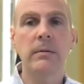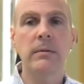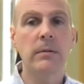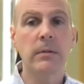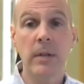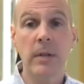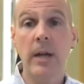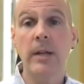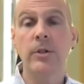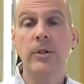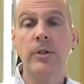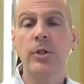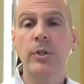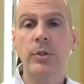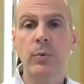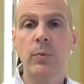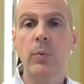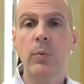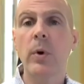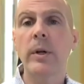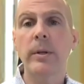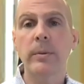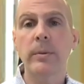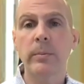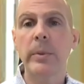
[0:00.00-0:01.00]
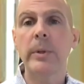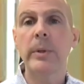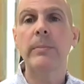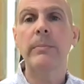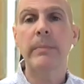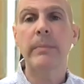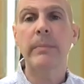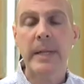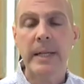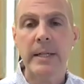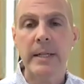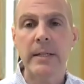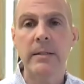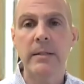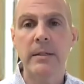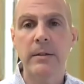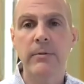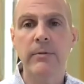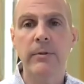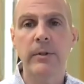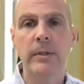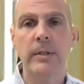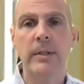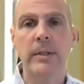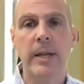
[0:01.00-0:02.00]
not just one, but many
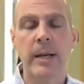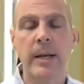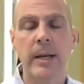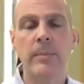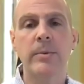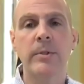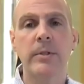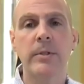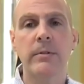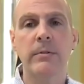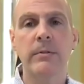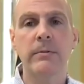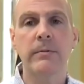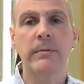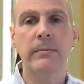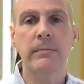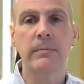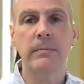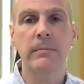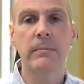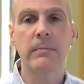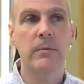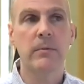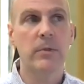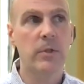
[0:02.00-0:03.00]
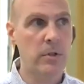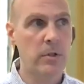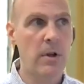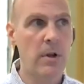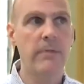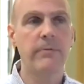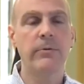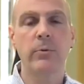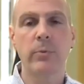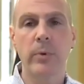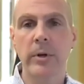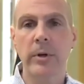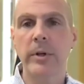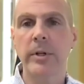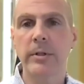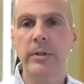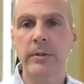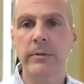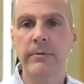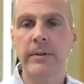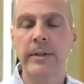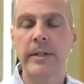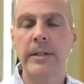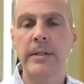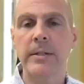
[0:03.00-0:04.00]
different types of software
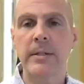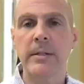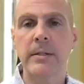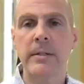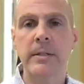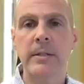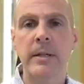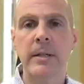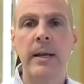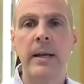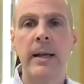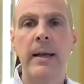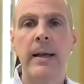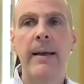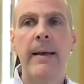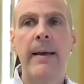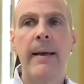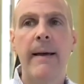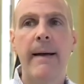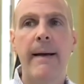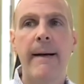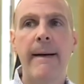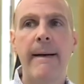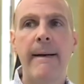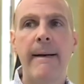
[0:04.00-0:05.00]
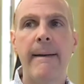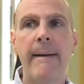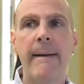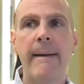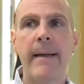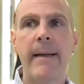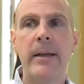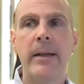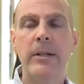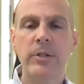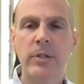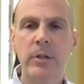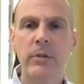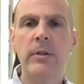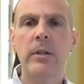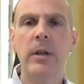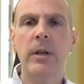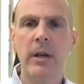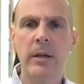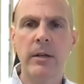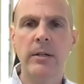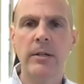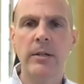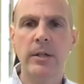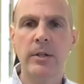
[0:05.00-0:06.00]
interfaces. And so the
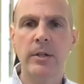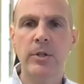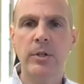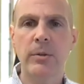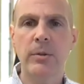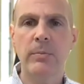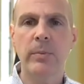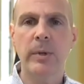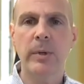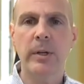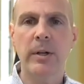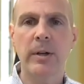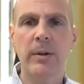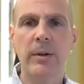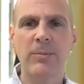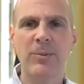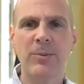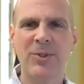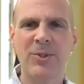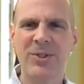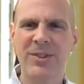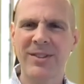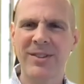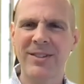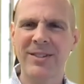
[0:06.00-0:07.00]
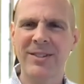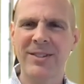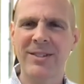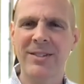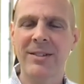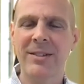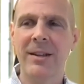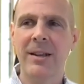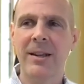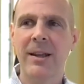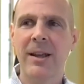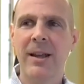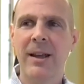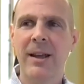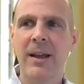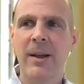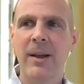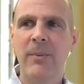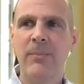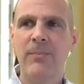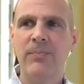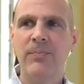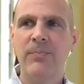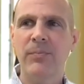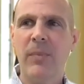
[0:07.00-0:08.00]
UnEdition becomes this
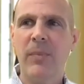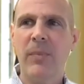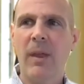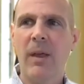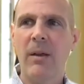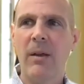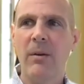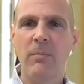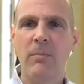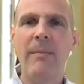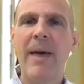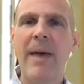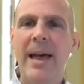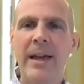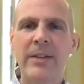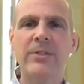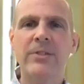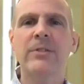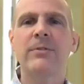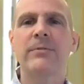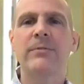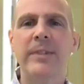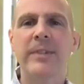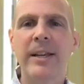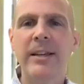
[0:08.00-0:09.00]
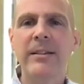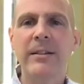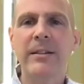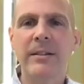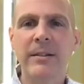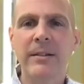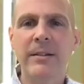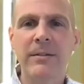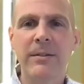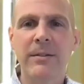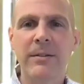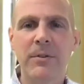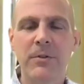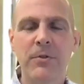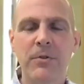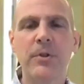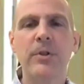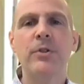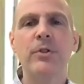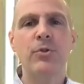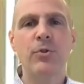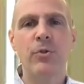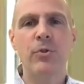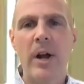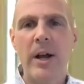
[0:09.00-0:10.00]
massive data
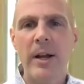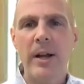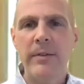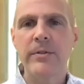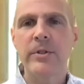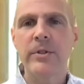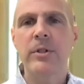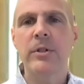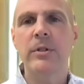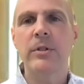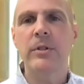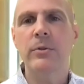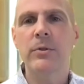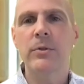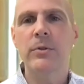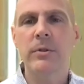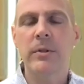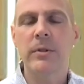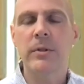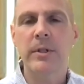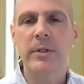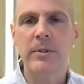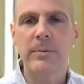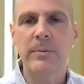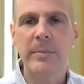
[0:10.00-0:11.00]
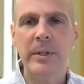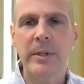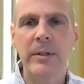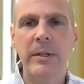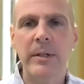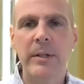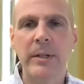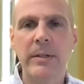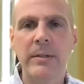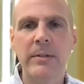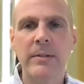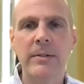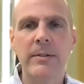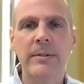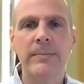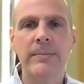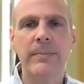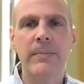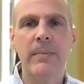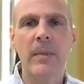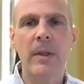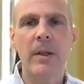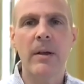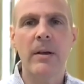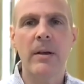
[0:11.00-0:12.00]
that drives a user experience
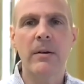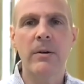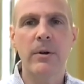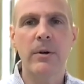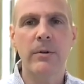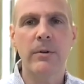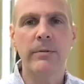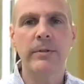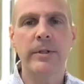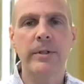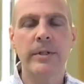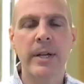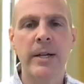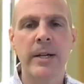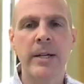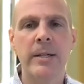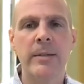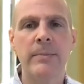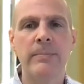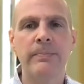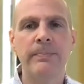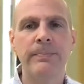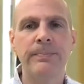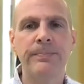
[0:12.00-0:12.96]
over time.